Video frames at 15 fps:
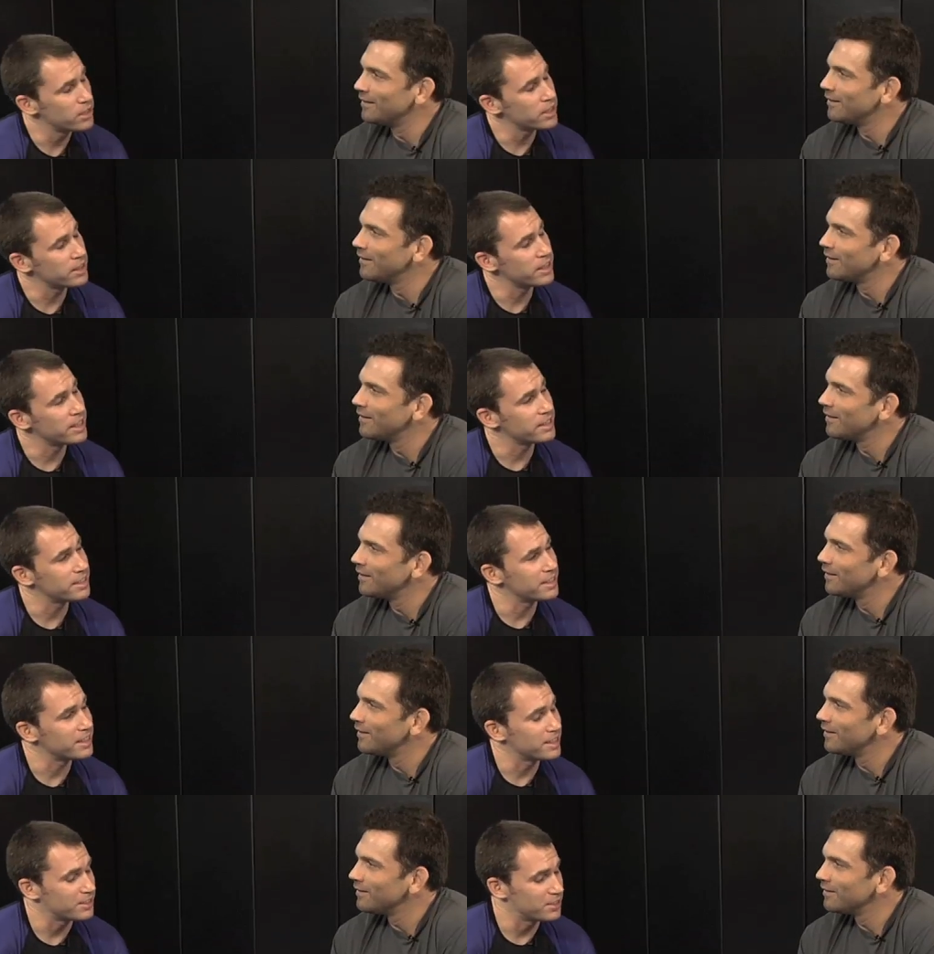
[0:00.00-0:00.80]
Speaker 1: you think
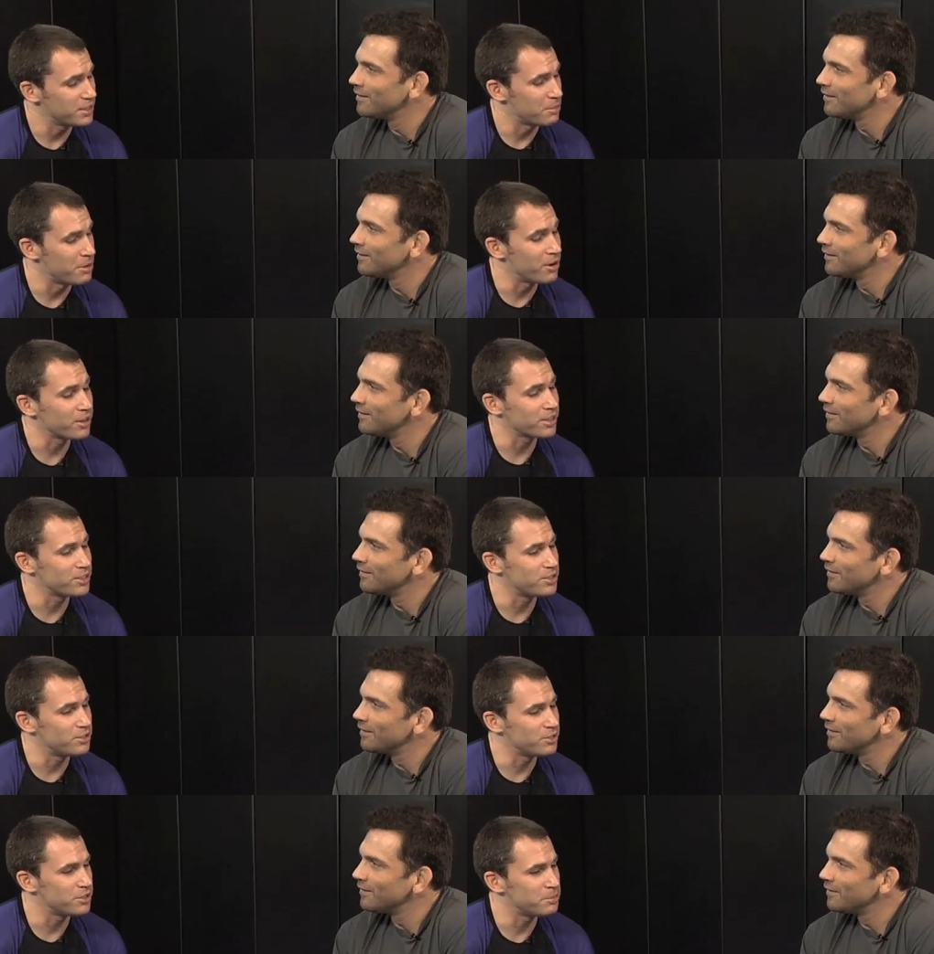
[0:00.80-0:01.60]
that uh,
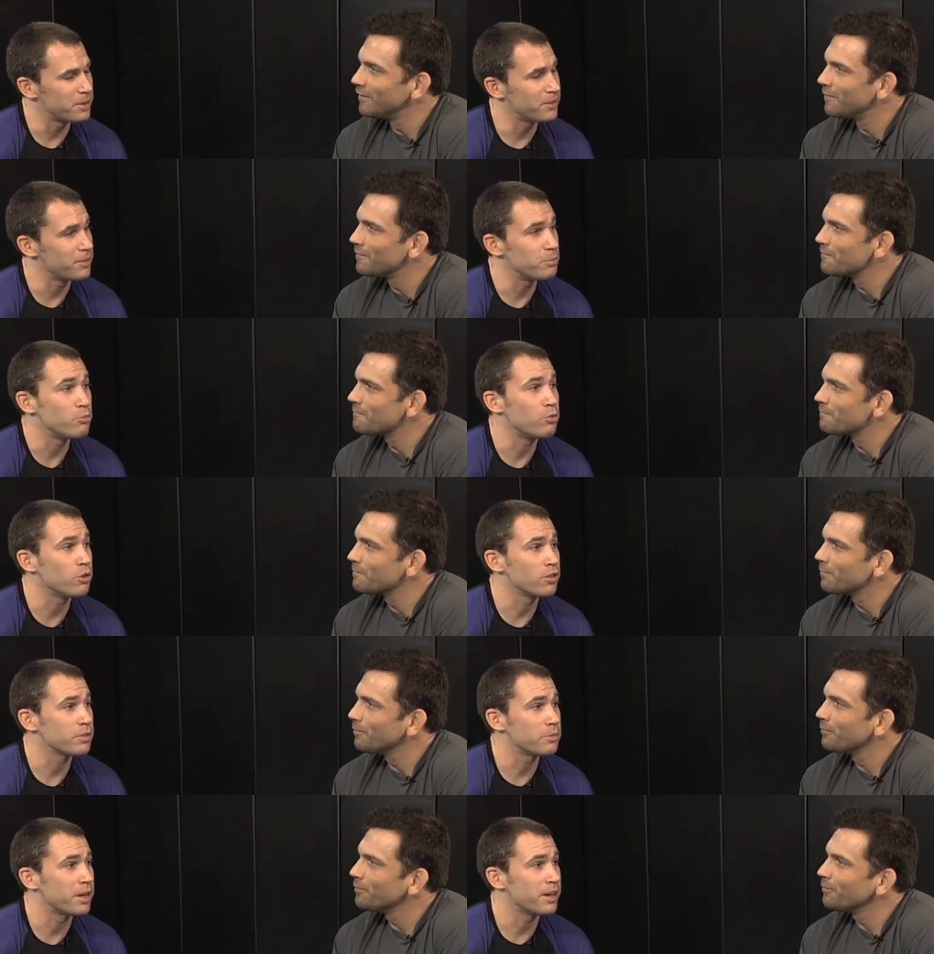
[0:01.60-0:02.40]
American students benefit
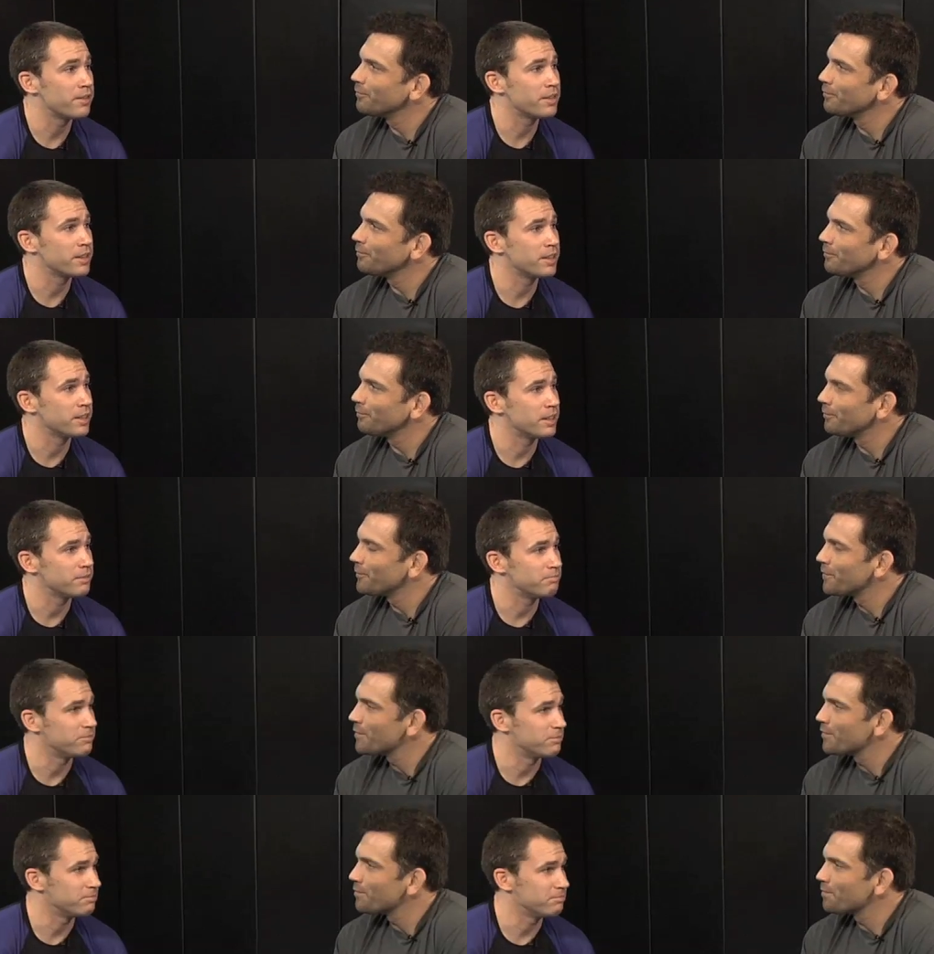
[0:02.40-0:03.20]
more from having
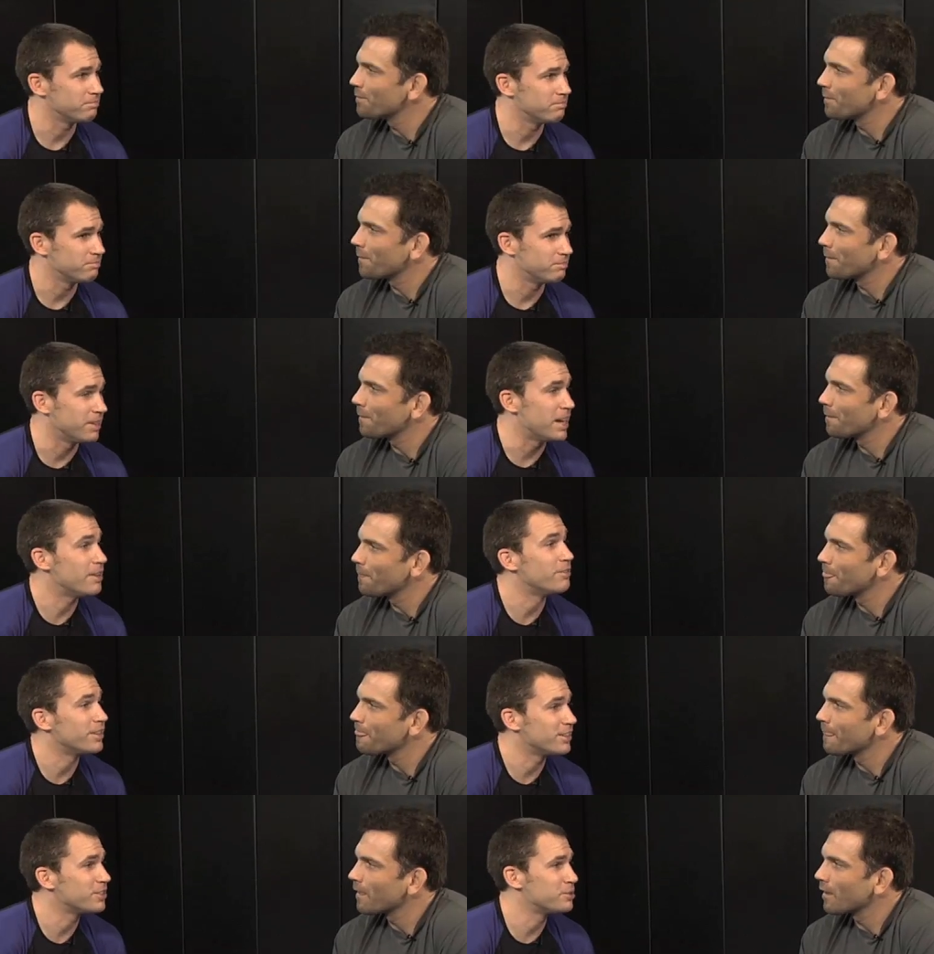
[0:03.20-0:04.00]
a
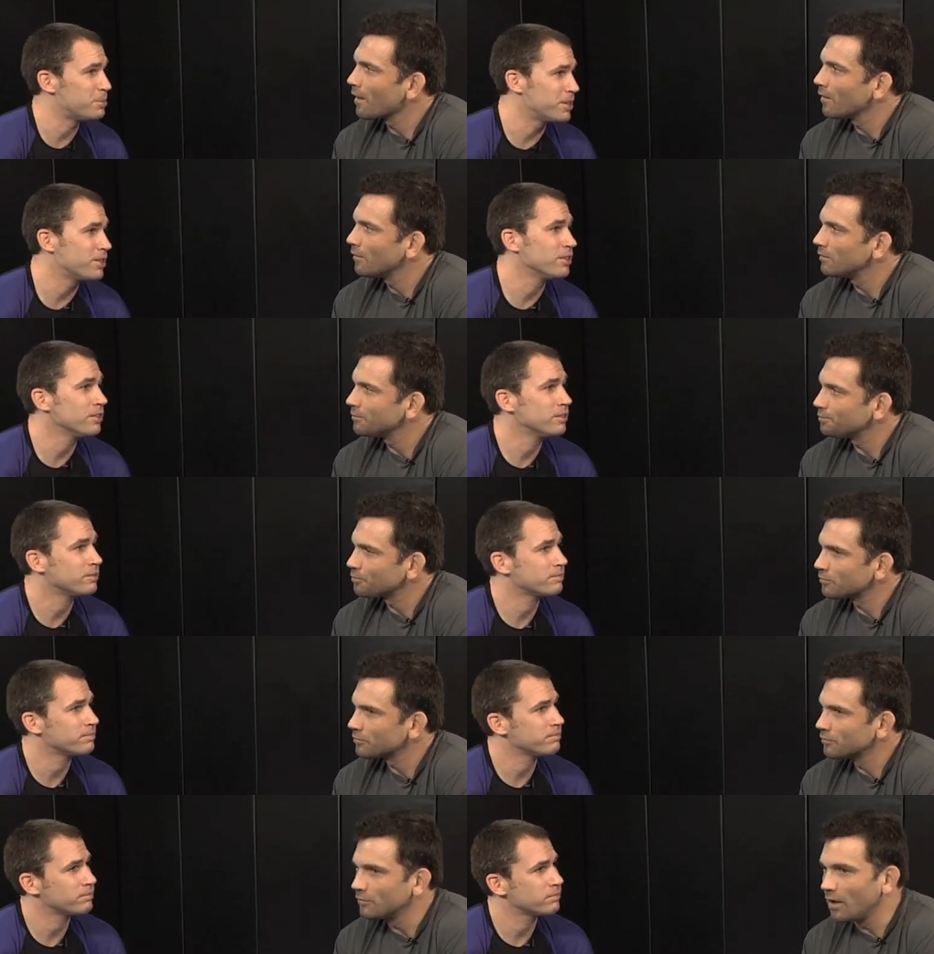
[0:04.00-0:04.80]
native English speaker?
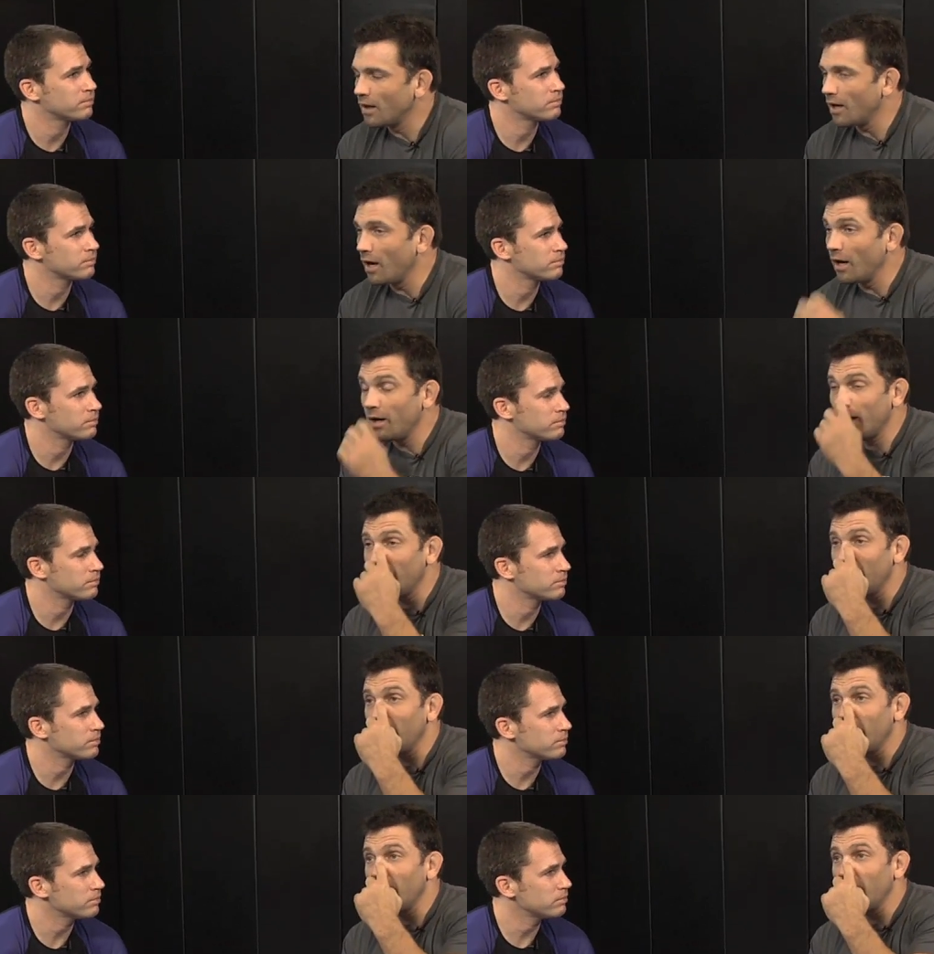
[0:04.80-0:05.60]

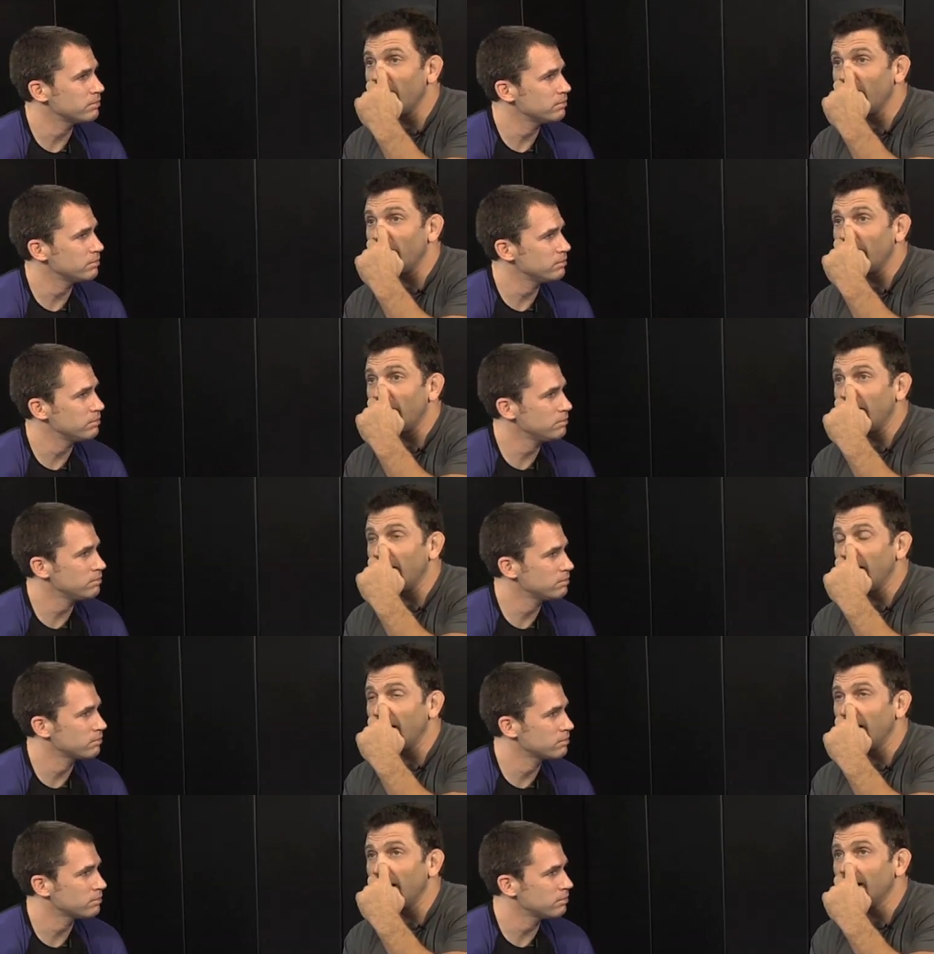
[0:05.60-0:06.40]

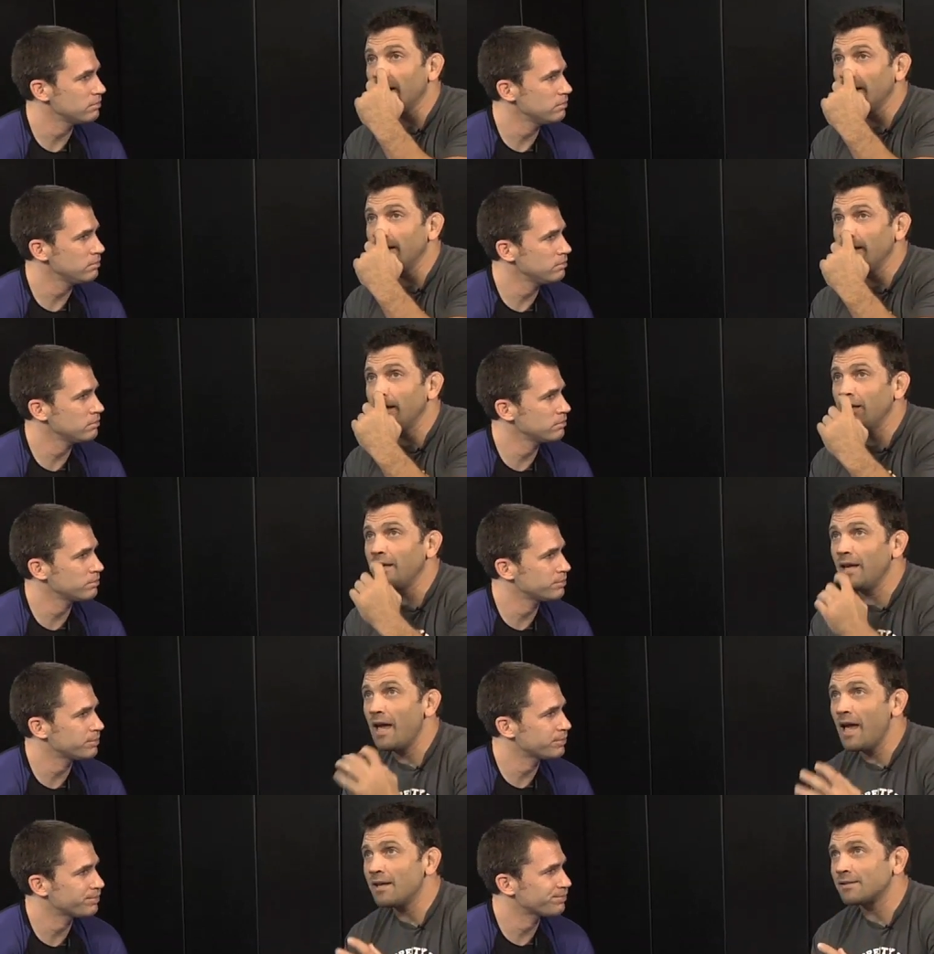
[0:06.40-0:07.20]
Speaker 2: Uh,
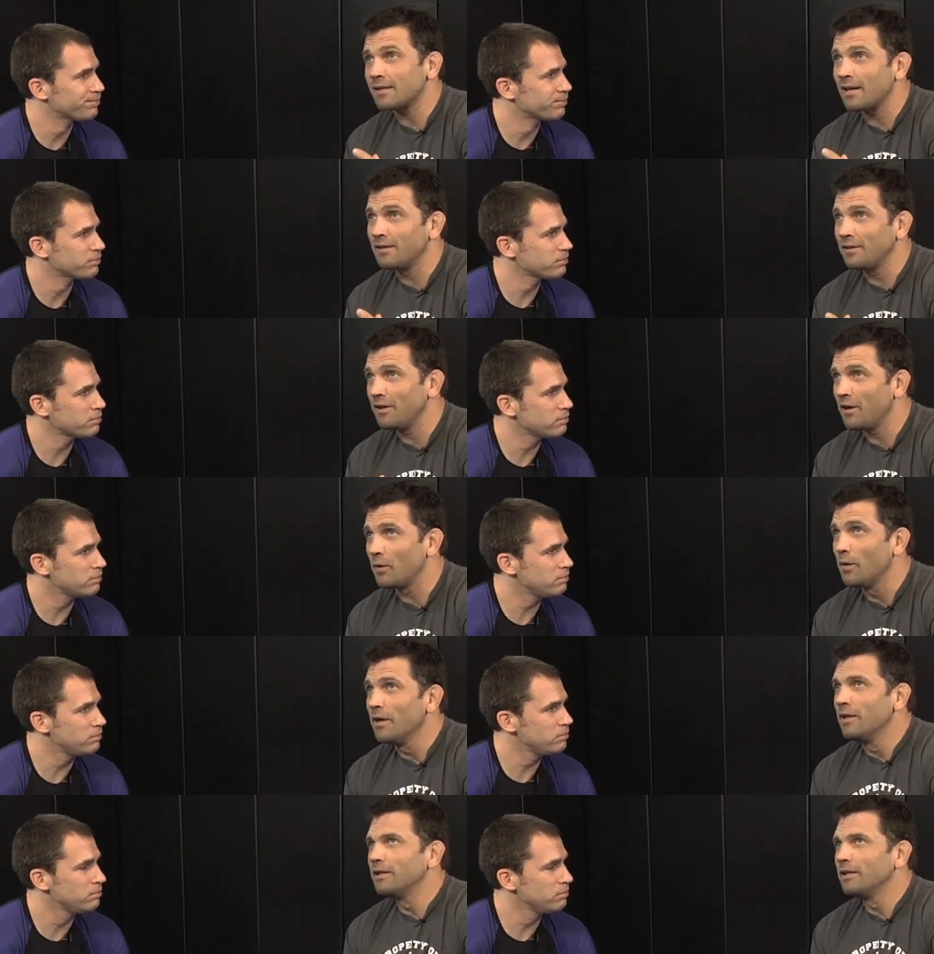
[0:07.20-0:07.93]
yes and no.